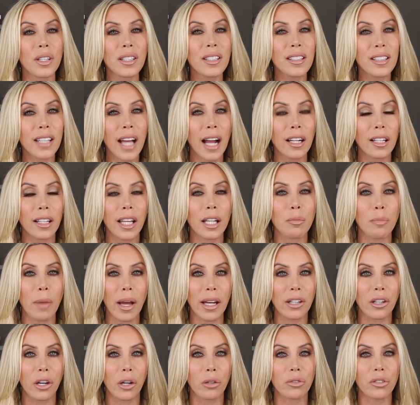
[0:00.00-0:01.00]
this is kind of like
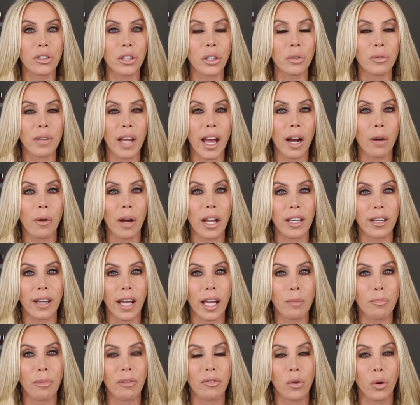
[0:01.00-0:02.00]
my go-to now at
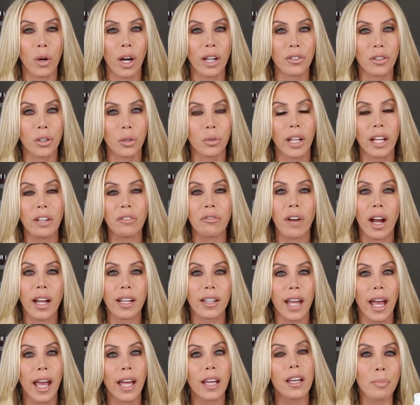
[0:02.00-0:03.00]
night before I do like
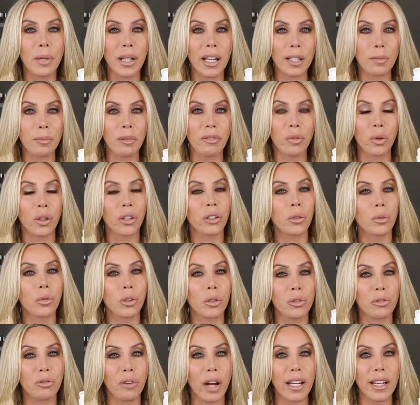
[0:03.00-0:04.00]
Retin-A, because before you
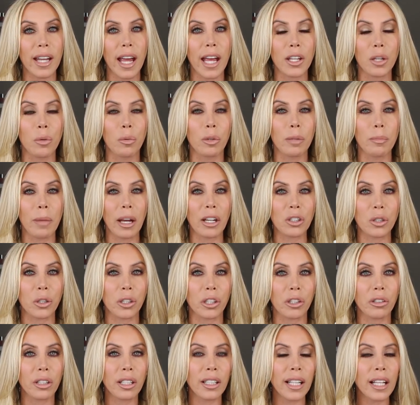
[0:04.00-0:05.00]
use Retin-A, you want to make sure
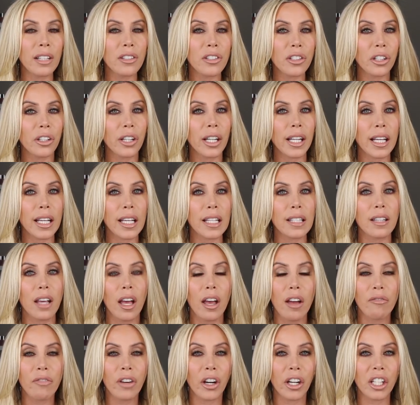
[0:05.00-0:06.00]
your cleanser is
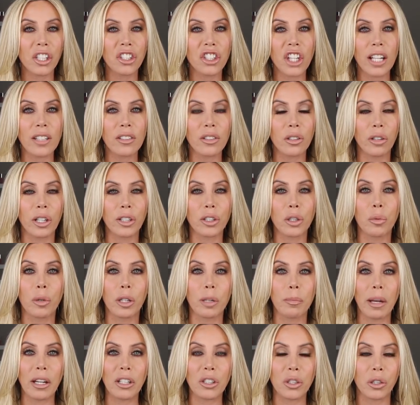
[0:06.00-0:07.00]
very gentle, and you
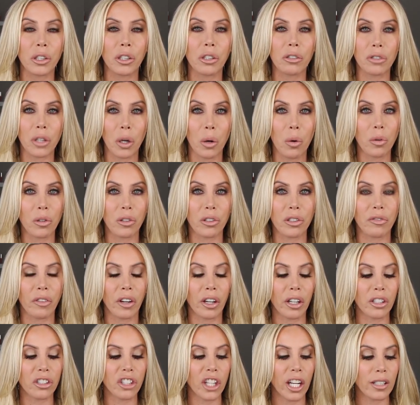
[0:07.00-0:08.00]
want to make sure your toner is
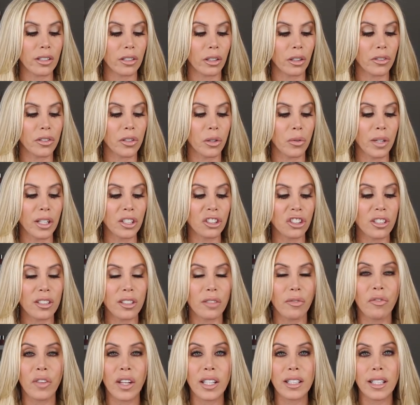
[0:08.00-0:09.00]
very gentle. So this
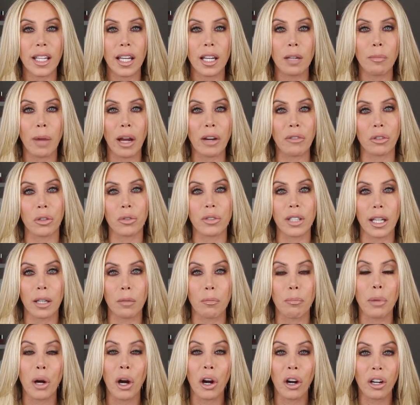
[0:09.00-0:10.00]
just fits in my
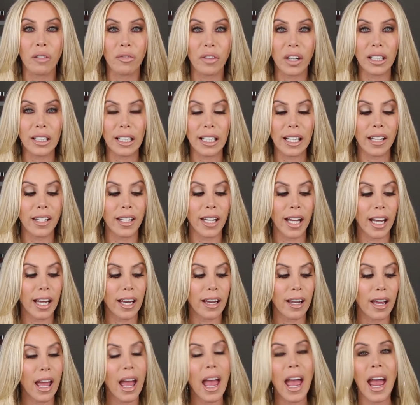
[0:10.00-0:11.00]
routine perfectly at
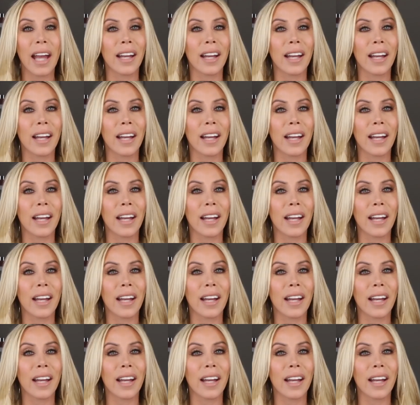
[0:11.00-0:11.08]
night.